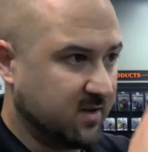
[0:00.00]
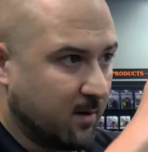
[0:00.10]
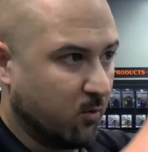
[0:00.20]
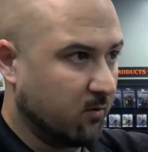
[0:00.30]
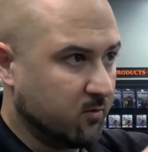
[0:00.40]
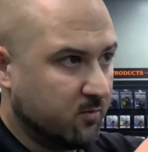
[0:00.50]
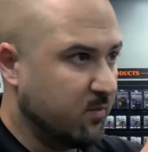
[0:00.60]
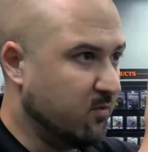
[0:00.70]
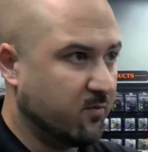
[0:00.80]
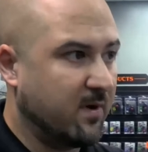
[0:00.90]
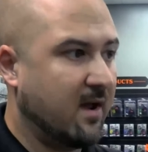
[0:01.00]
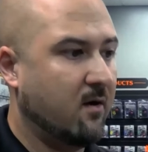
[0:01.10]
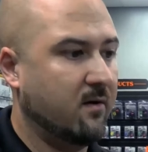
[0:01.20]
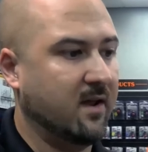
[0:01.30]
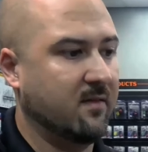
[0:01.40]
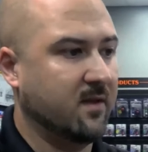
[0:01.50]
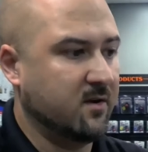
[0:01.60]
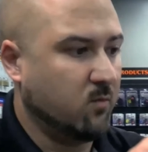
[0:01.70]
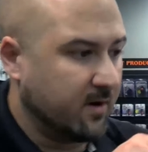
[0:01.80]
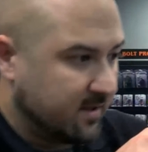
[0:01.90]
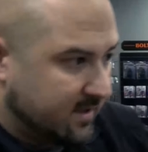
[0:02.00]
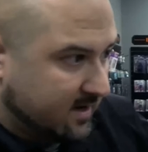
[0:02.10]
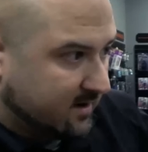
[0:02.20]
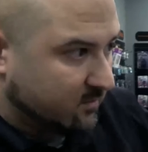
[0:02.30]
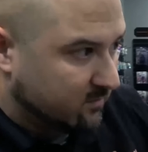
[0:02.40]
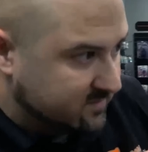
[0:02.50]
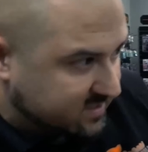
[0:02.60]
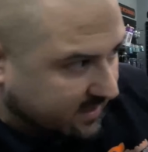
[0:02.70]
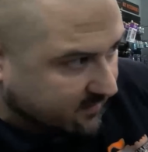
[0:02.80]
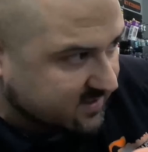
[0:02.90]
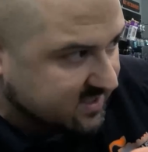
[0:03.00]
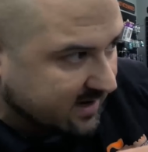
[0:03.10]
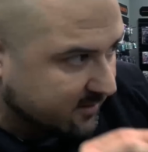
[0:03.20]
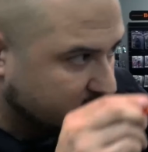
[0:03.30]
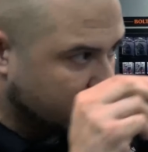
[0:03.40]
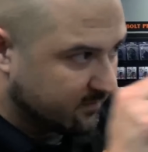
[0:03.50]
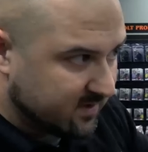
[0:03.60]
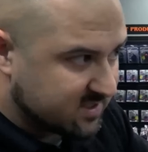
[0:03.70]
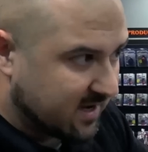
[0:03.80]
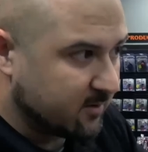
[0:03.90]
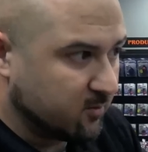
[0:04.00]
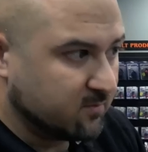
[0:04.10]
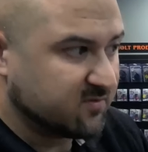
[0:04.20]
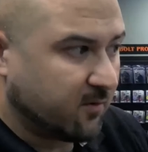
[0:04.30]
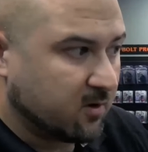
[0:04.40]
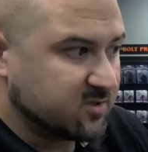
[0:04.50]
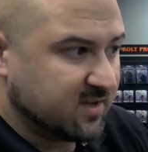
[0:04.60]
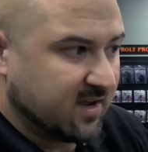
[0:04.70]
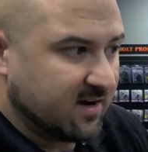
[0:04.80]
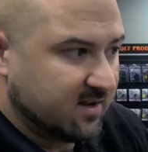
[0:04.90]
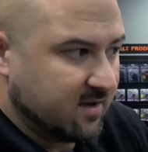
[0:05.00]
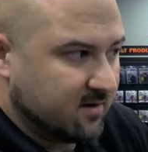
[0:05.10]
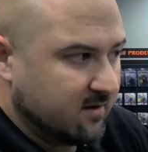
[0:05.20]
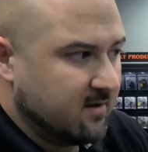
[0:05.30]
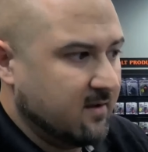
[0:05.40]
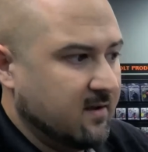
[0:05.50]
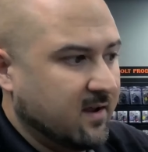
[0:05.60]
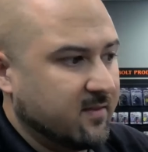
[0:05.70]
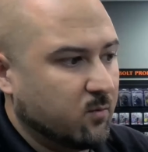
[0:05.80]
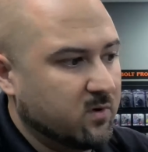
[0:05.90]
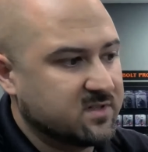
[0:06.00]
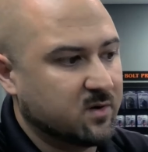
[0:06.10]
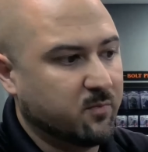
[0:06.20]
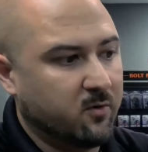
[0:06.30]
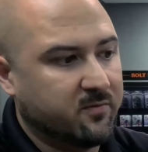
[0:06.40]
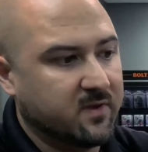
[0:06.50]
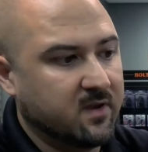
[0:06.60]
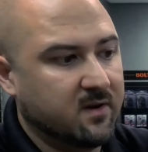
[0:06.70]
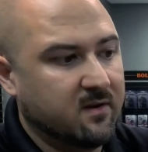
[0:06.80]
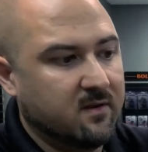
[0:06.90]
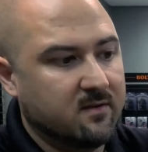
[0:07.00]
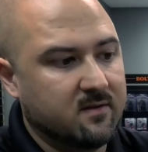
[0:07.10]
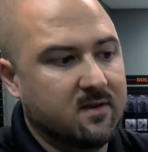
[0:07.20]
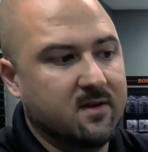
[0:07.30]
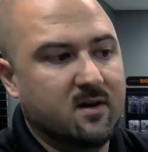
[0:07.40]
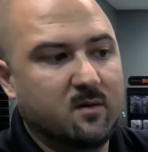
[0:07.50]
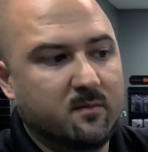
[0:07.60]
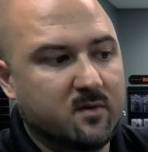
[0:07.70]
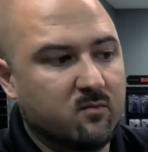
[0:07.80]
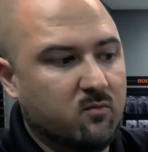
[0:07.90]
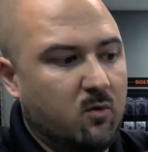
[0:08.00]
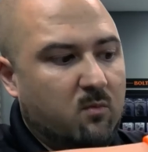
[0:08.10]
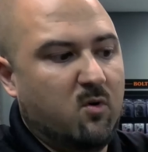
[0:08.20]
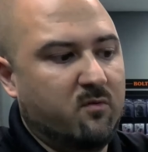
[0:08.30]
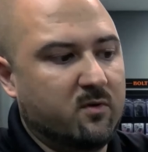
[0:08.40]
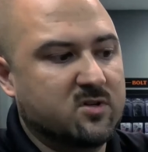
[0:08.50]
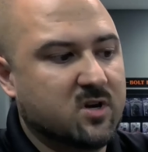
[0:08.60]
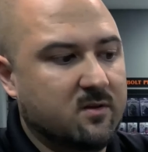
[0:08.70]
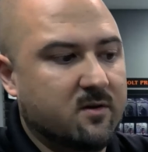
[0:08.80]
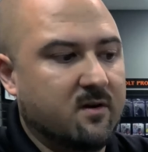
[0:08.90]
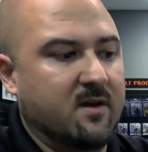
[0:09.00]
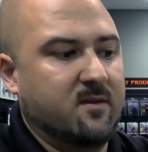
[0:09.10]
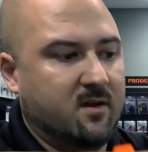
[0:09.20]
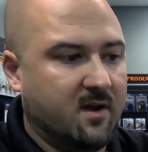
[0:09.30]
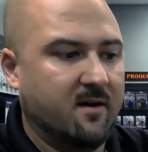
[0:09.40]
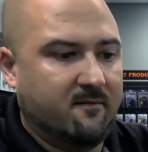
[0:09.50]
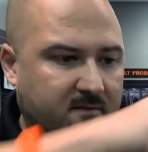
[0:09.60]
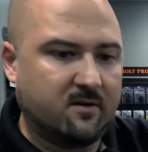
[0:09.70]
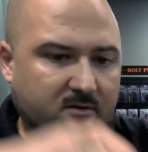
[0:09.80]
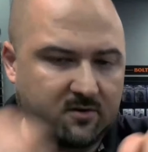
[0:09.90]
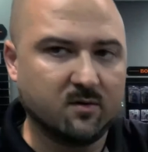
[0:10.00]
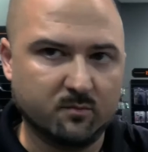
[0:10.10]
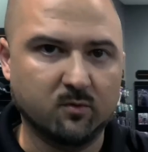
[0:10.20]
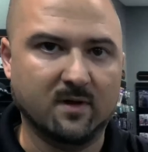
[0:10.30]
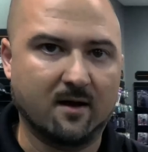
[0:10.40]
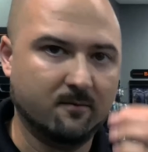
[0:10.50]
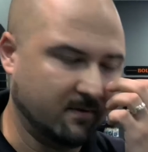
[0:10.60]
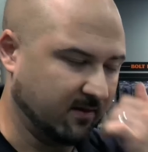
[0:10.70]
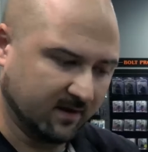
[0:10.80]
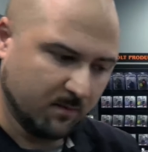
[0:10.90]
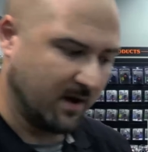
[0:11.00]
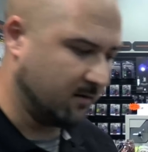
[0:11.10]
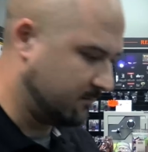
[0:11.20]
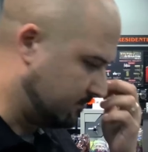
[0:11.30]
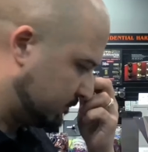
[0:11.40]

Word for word: you got more room to move around, and then you want to get it on, say, in this side of the groove and this side of the groove as far as you can in. And then once they're both in, you get them, you roll them over each other, and then you kind of pull out and they come out.